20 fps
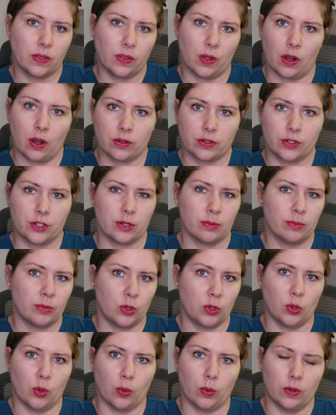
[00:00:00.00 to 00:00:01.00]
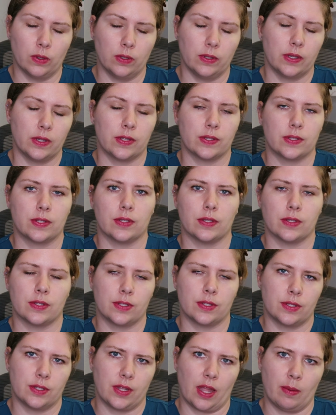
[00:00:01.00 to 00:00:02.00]
The long-term goal is to
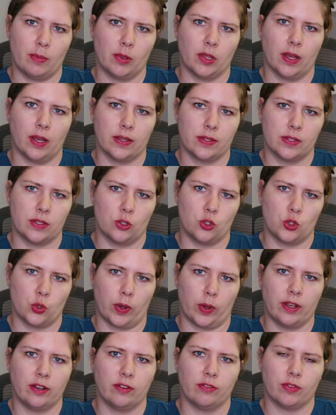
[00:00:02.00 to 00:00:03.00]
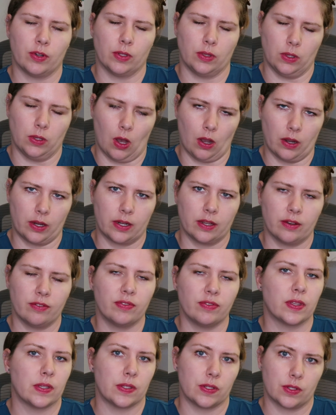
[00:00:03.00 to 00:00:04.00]
stabilize the joint for long
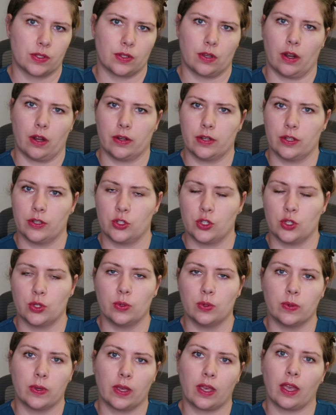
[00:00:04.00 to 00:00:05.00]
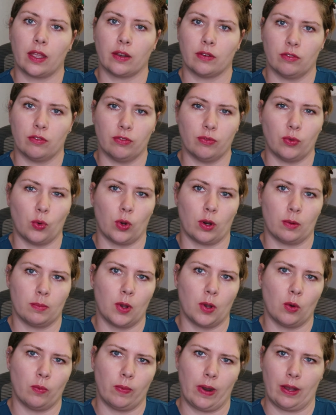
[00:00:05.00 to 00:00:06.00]
enough that scar tissue can
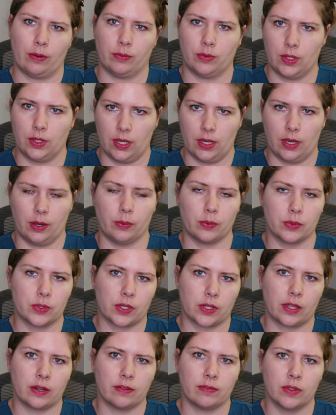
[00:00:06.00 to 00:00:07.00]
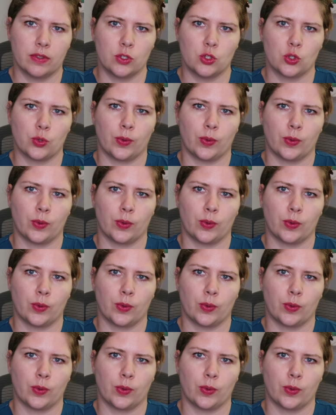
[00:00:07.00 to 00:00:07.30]
form around the outside of the